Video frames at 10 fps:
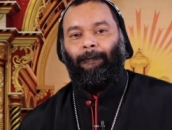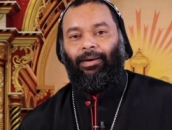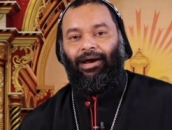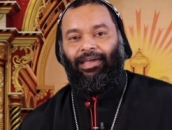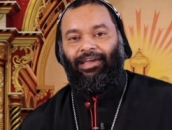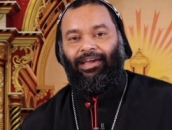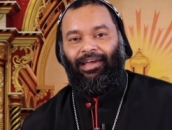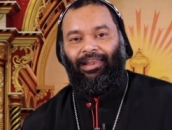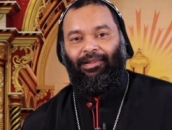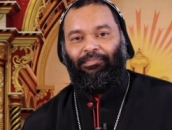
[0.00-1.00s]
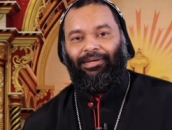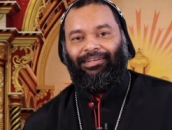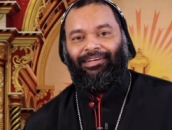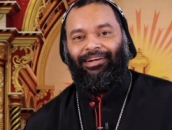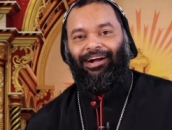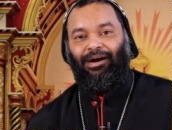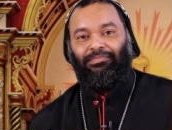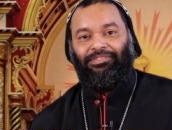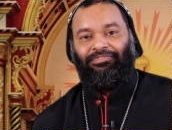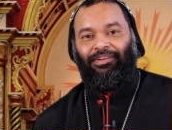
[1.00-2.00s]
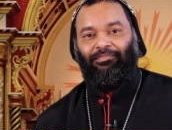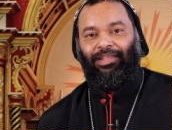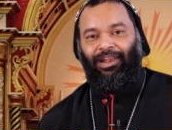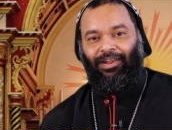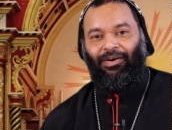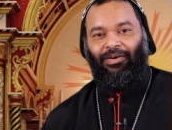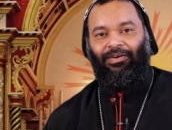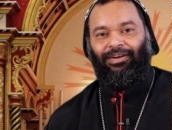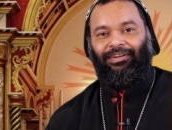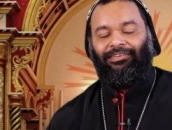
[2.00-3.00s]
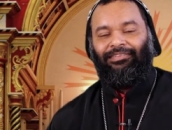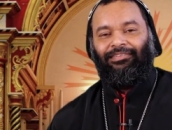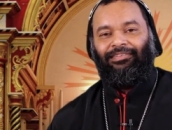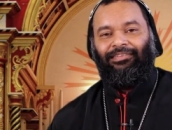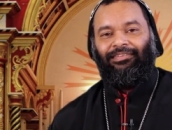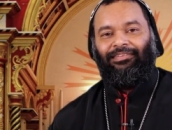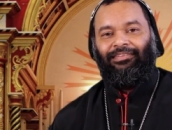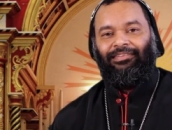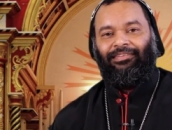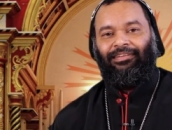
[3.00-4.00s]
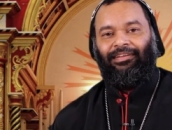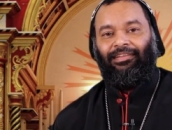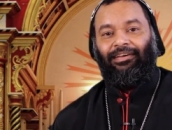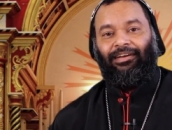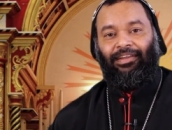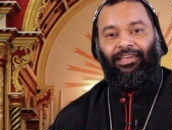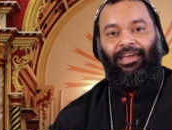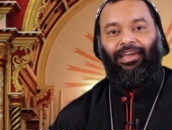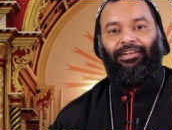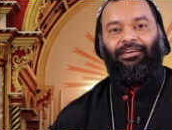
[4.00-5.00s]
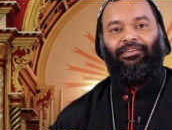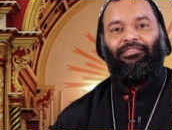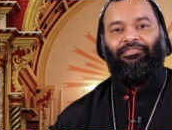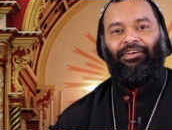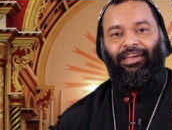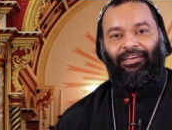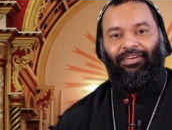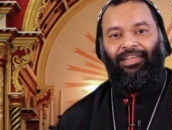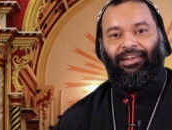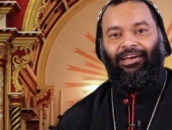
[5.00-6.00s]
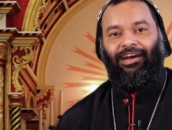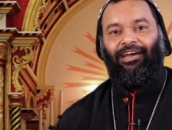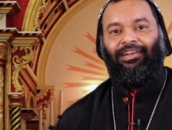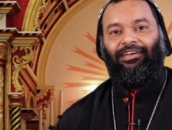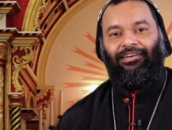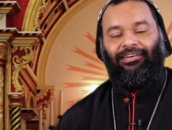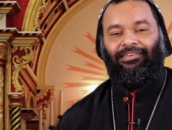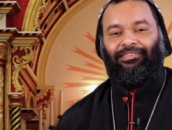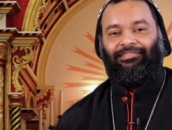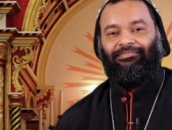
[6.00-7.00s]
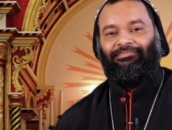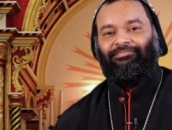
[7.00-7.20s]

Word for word: My help comes from the Lord, the creator of heaven and earth.